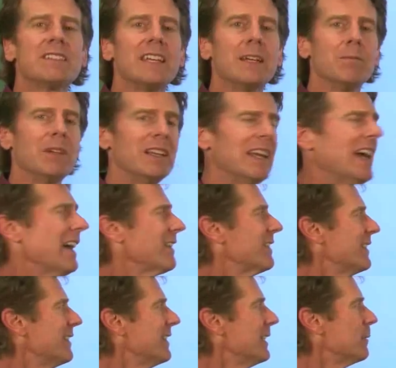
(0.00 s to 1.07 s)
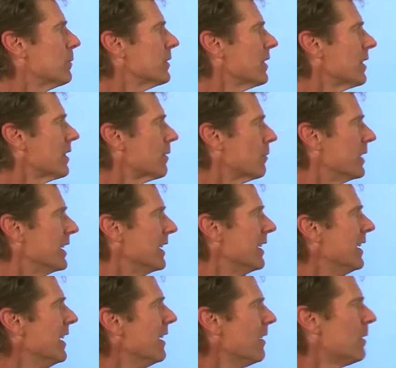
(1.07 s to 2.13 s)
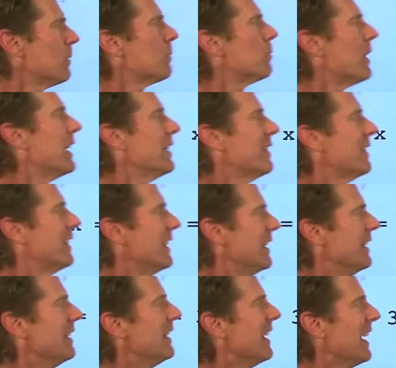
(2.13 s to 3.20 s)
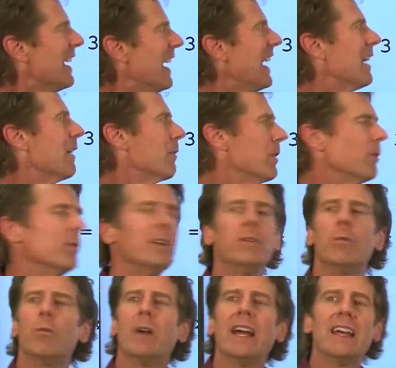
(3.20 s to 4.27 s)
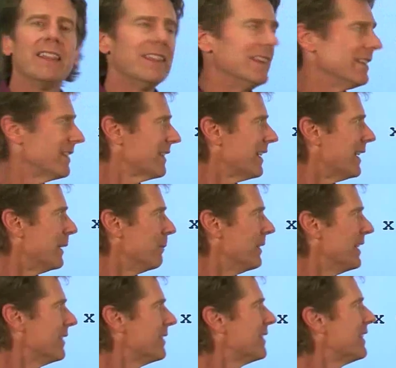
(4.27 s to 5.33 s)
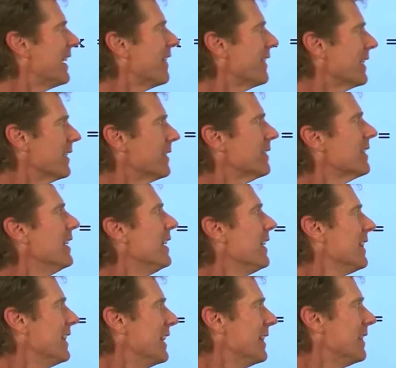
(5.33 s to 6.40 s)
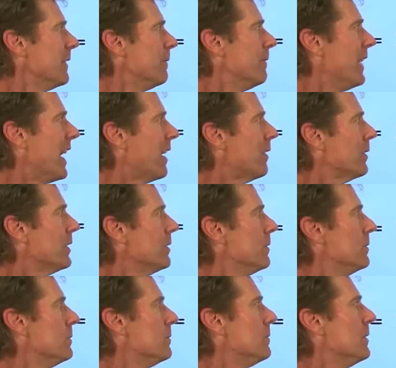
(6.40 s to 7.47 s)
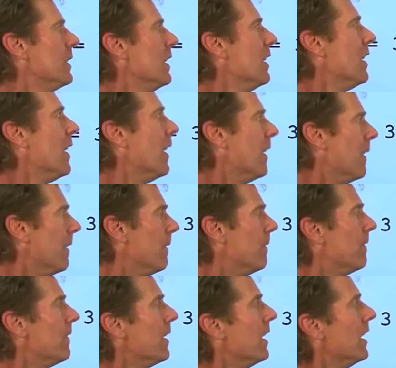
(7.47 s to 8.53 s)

statement, x is equal to three. I'll write the arrow in red this time that's telling us that the value of